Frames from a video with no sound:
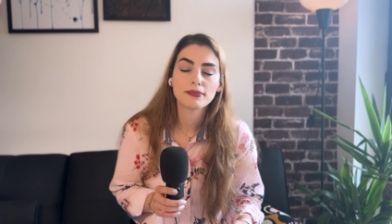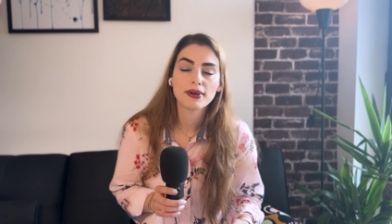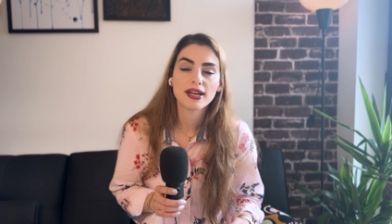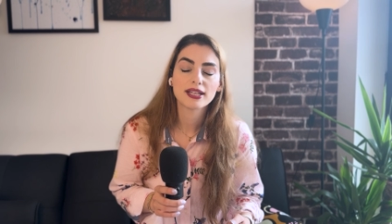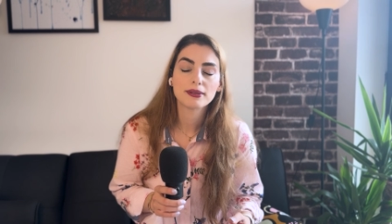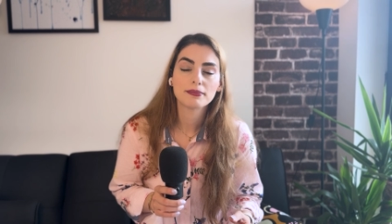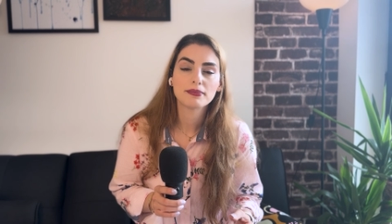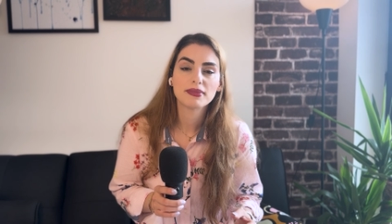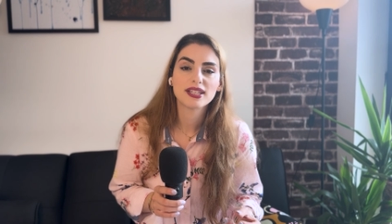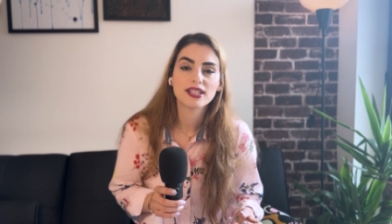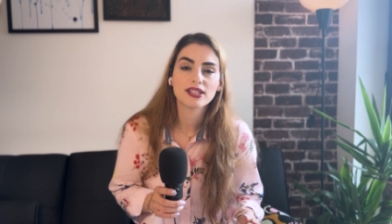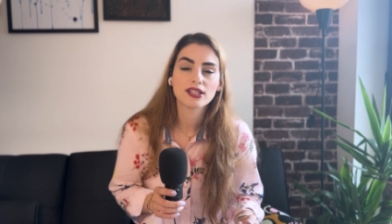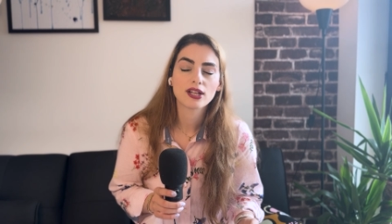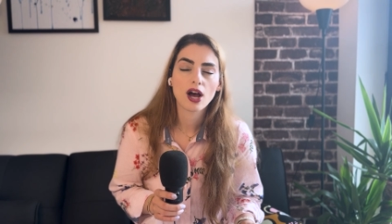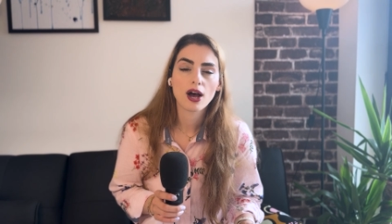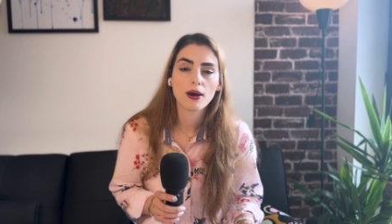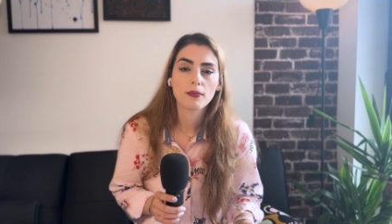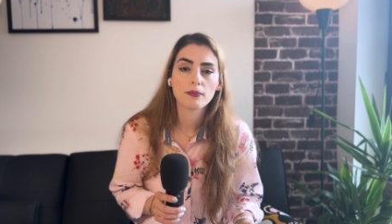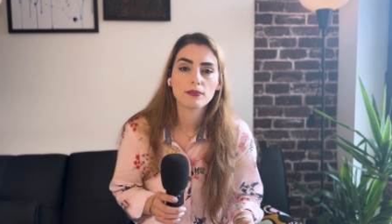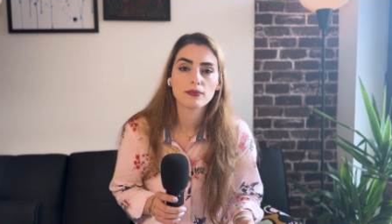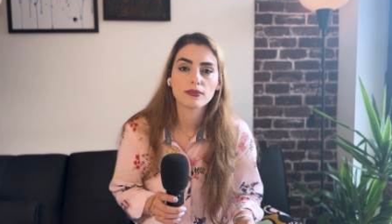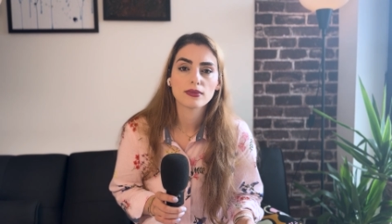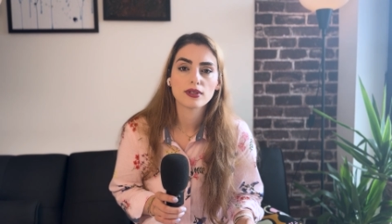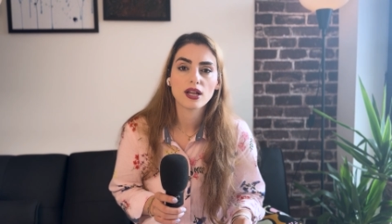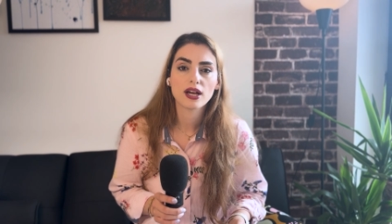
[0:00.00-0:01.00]
made me
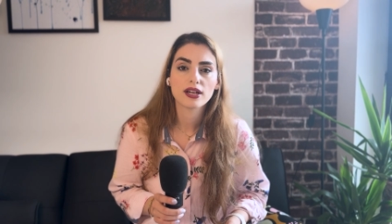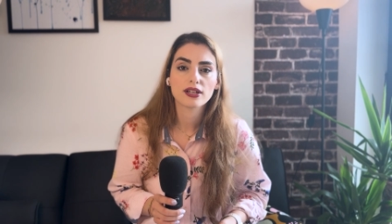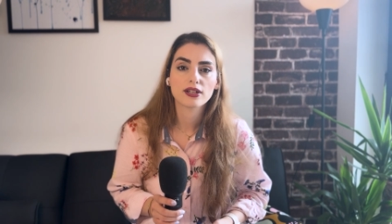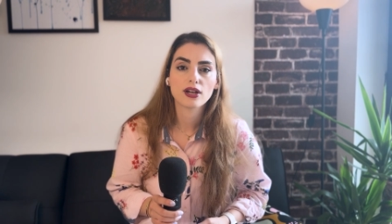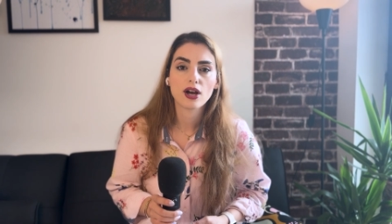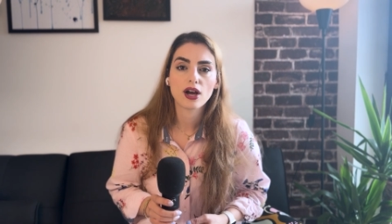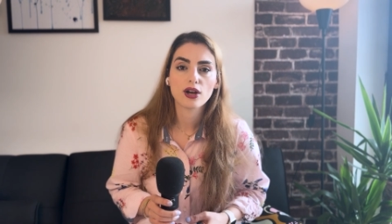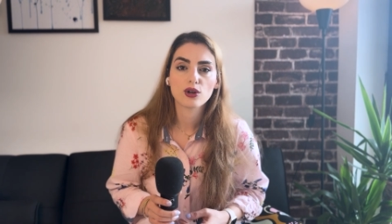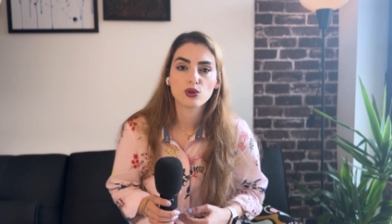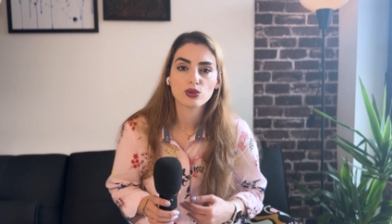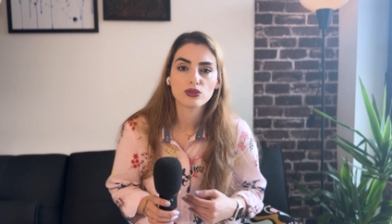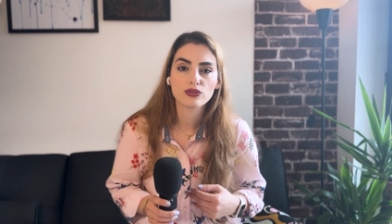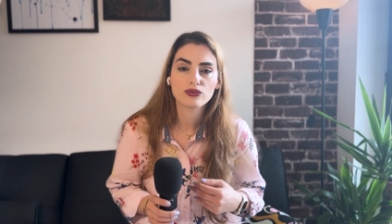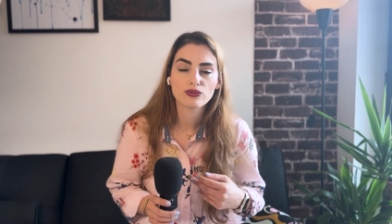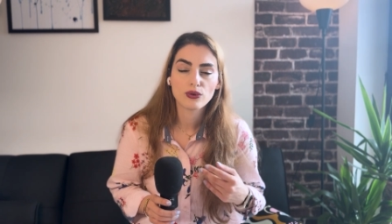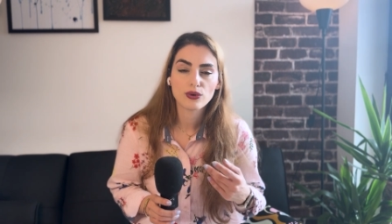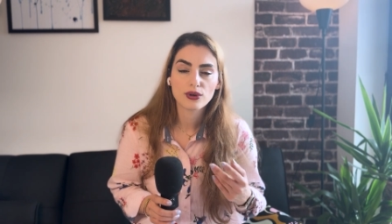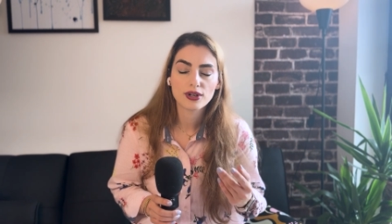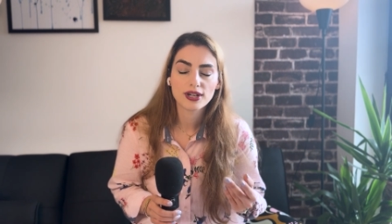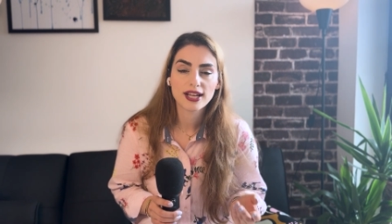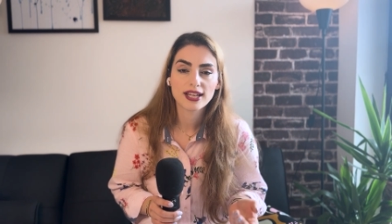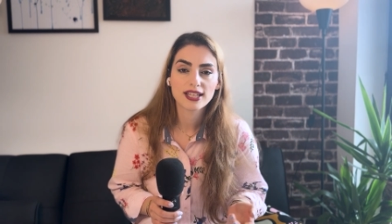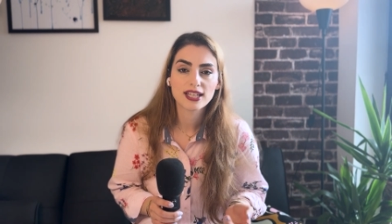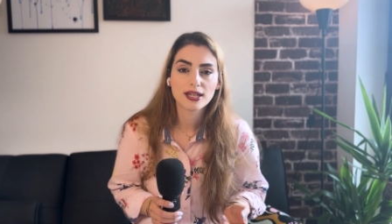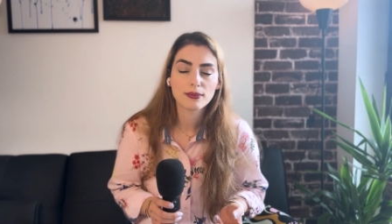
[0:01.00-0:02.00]
numb, like I could
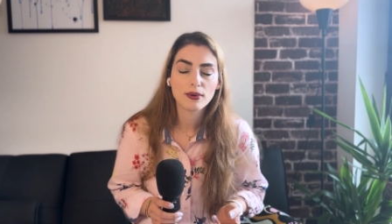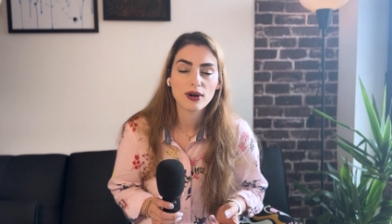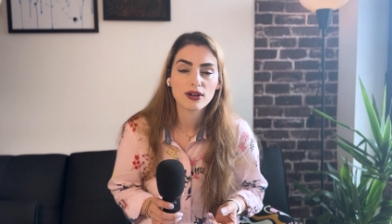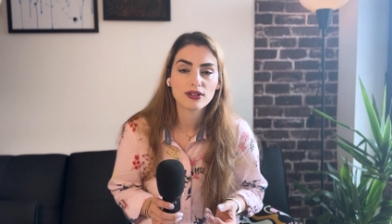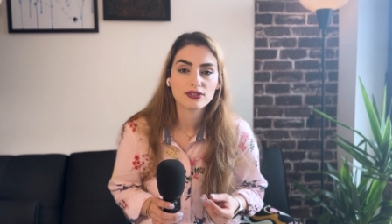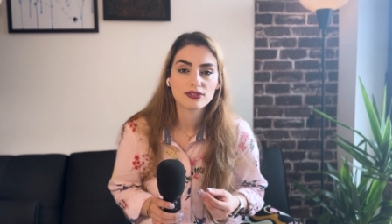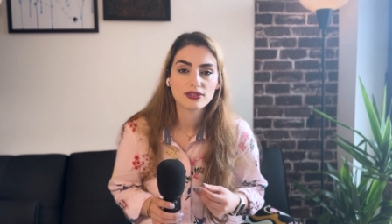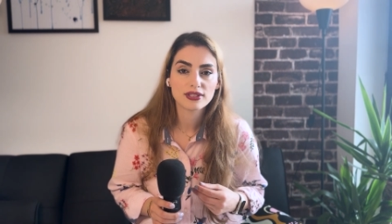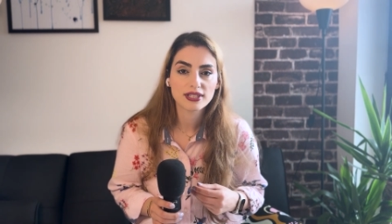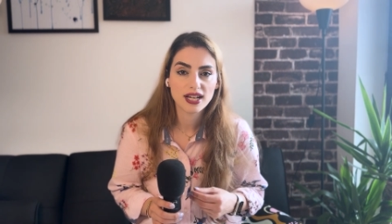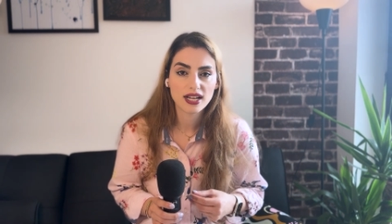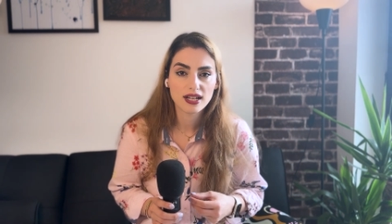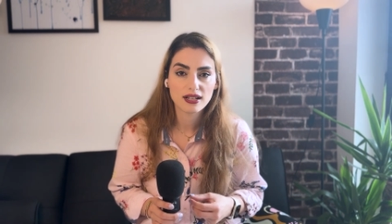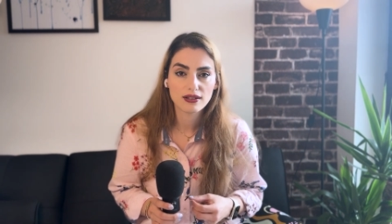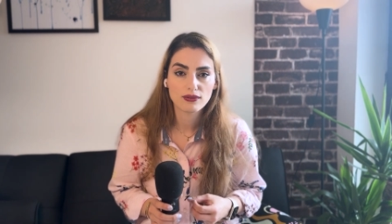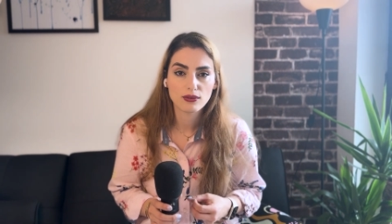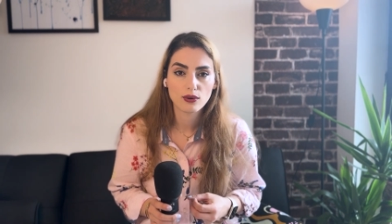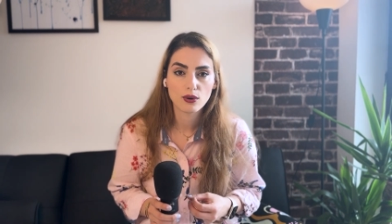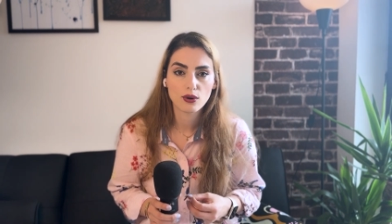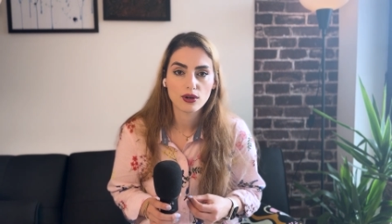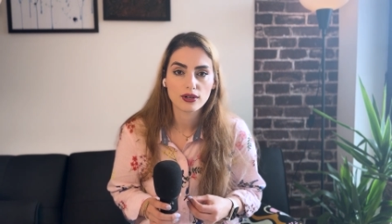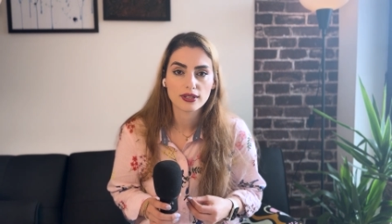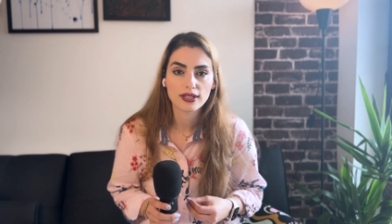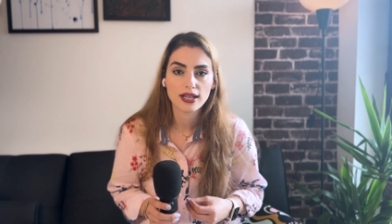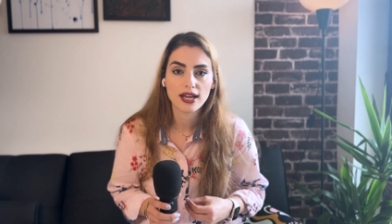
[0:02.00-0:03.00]
forget about real
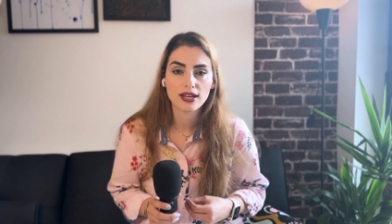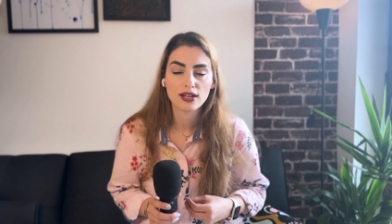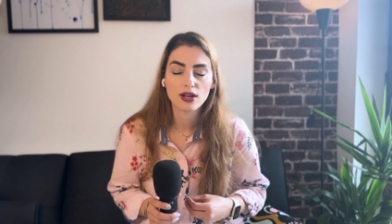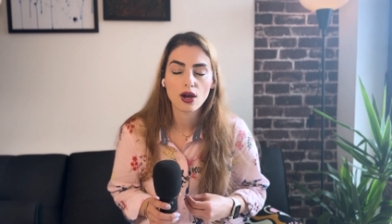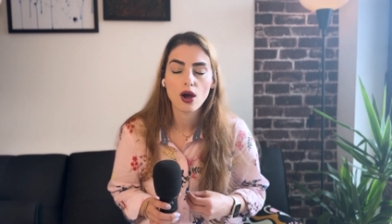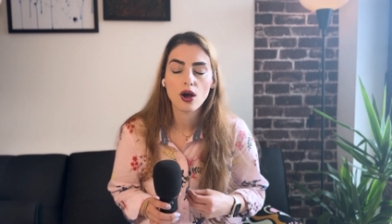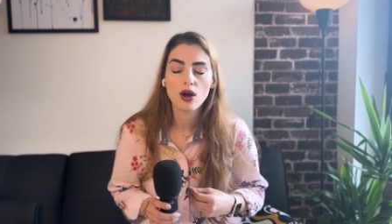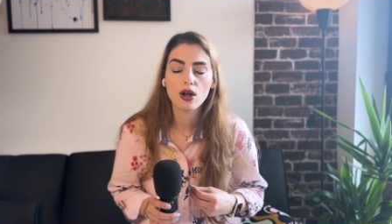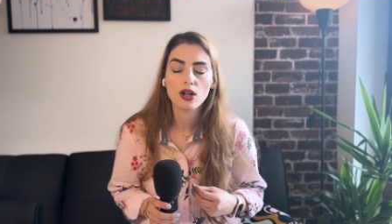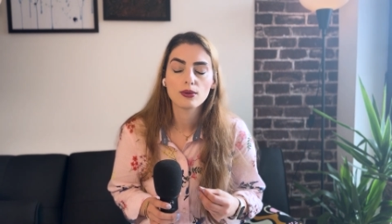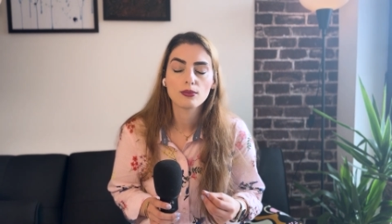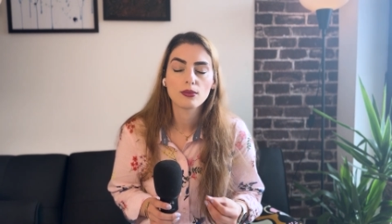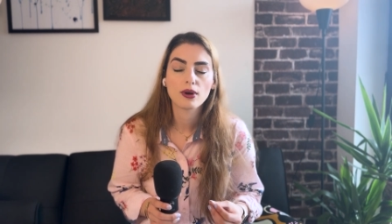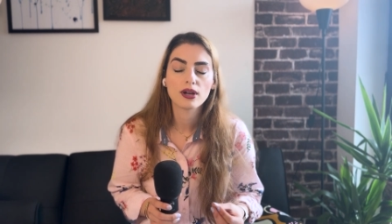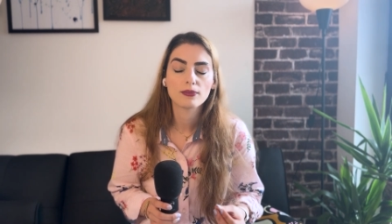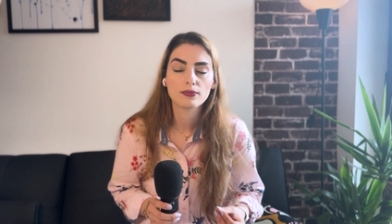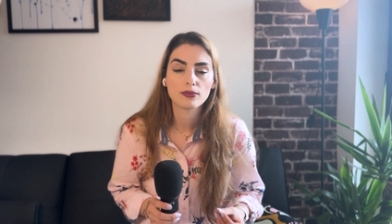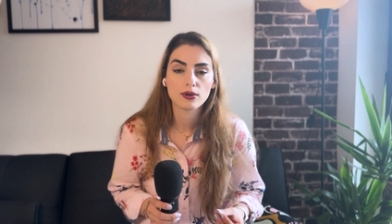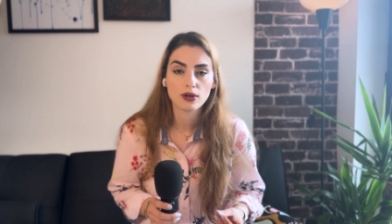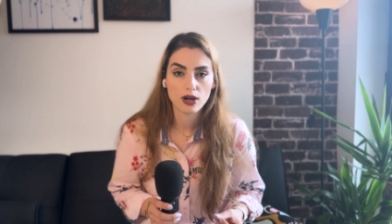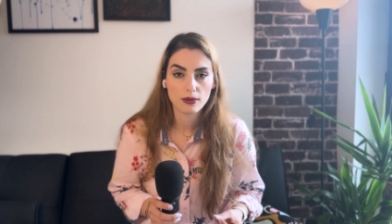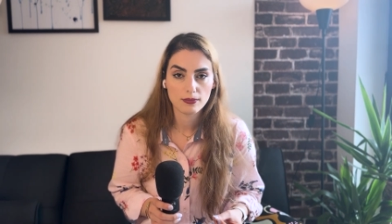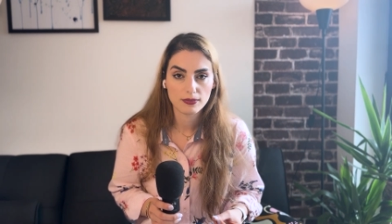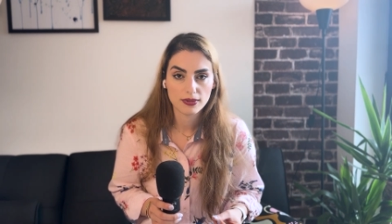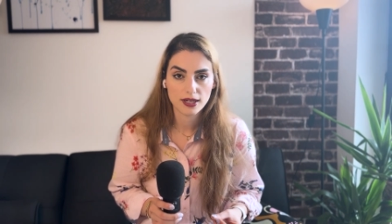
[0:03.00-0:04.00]
world and all my
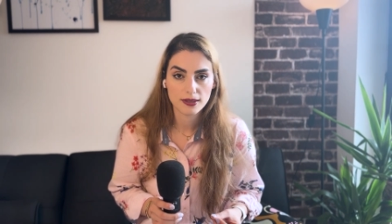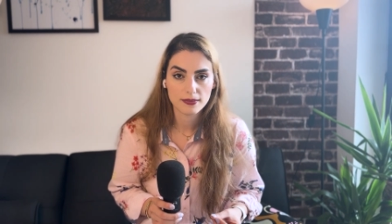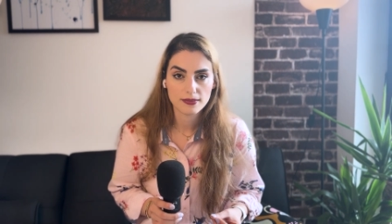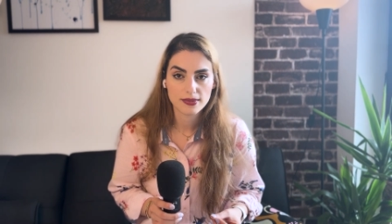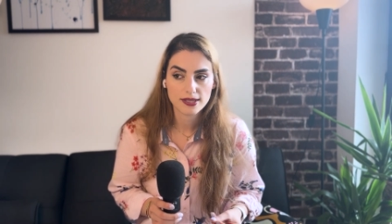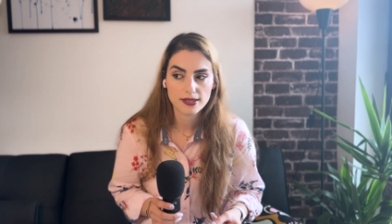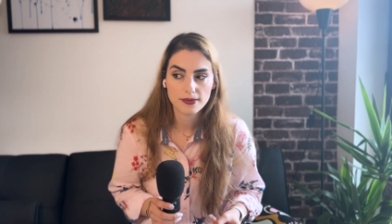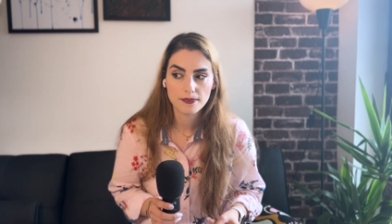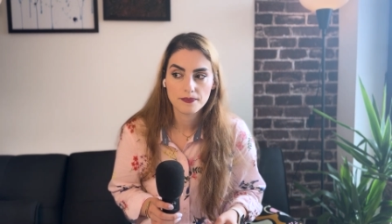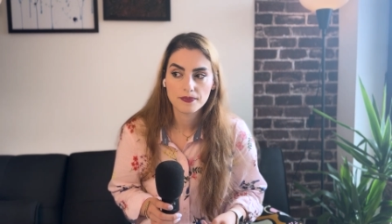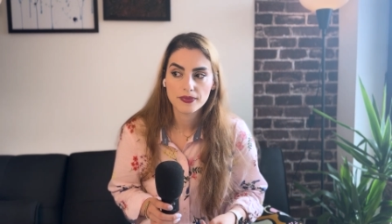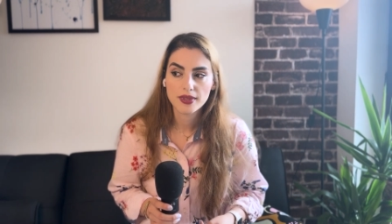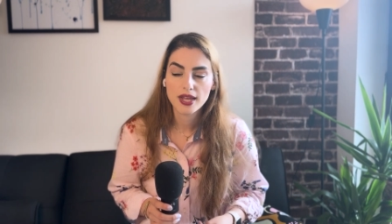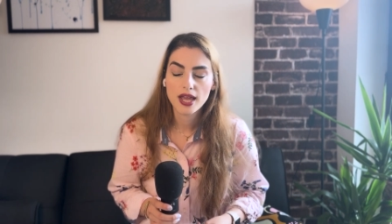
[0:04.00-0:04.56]
problems.